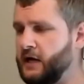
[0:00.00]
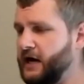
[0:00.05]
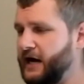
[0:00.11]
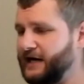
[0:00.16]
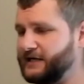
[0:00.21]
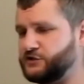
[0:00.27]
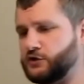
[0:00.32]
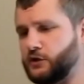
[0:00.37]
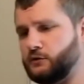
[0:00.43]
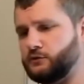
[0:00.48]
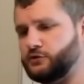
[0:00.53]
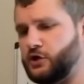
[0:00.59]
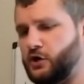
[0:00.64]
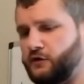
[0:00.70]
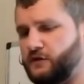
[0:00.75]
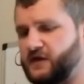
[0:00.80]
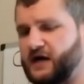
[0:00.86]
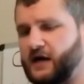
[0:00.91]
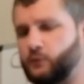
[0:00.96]
I don't
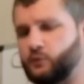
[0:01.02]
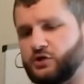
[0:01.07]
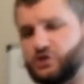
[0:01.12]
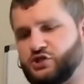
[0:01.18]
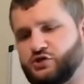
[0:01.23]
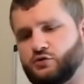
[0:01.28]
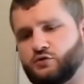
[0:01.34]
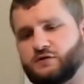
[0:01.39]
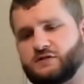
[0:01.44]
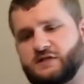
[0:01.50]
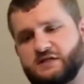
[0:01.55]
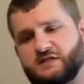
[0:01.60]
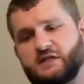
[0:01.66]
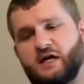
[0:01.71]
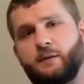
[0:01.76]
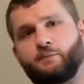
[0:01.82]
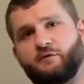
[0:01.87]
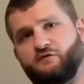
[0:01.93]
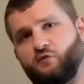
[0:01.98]
know that I would use this
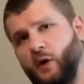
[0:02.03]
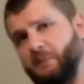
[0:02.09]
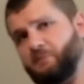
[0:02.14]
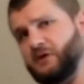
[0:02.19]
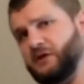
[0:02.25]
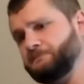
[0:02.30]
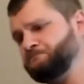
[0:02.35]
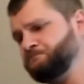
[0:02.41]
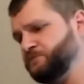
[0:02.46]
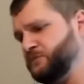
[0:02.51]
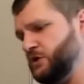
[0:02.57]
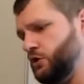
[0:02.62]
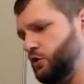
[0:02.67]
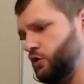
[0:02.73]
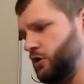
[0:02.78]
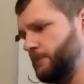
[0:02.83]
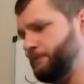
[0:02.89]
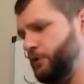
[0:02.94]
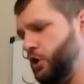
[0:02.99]
type of weapon
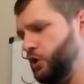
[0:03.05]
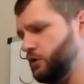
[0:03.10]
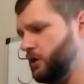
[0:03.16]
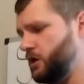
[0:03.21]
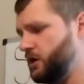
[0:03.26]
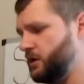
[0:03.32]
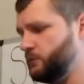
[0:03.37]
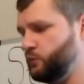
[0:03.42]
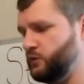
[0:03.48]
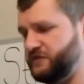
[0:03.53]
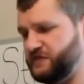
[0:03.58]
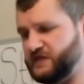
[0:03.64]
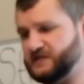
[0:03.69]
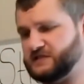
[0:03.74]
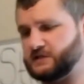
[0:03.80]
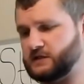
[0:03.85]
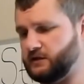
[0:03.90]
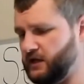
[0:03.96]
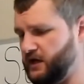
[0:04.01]
or a pole arm with
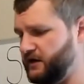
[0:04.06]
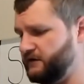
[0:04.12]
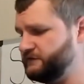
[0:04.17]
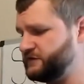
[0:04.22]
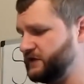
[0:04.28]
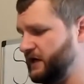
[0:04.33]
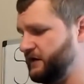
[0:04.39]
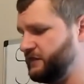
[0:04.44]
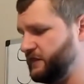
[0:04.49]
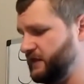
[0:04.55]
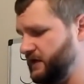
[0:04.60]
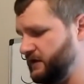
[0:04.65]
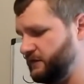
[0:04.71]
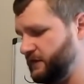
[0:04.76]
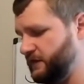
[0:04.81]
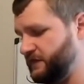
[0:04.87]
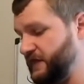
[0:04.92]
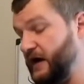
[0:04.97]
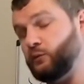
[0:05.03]
these gloves. I think
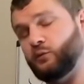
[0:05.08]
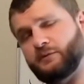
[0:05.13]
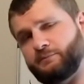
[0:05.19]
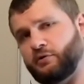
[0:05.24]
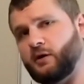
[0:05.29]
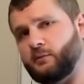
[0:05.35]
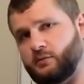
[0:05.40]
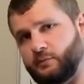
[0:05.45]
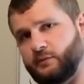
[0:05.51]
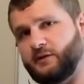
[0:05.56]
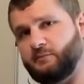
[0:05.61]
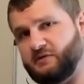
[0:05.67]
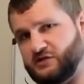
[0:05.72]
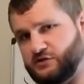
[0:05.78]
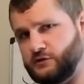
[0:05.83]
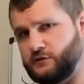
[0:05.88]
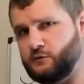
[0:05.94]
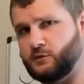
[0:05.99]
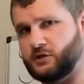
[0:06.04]
that would probably be
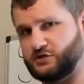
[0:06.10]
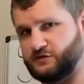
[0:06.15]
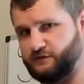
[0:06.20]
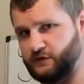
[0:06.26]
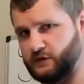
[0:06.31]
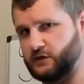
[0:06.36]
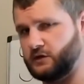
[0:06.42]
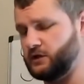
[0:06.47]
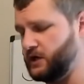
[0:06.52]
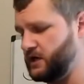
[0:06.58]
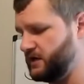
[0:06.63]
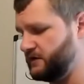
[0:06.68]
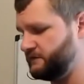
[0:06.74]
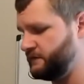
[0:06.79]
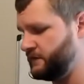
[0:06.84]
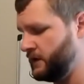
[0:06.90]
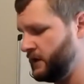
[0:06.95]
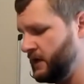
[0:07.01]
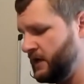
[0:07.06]
too much for the glove,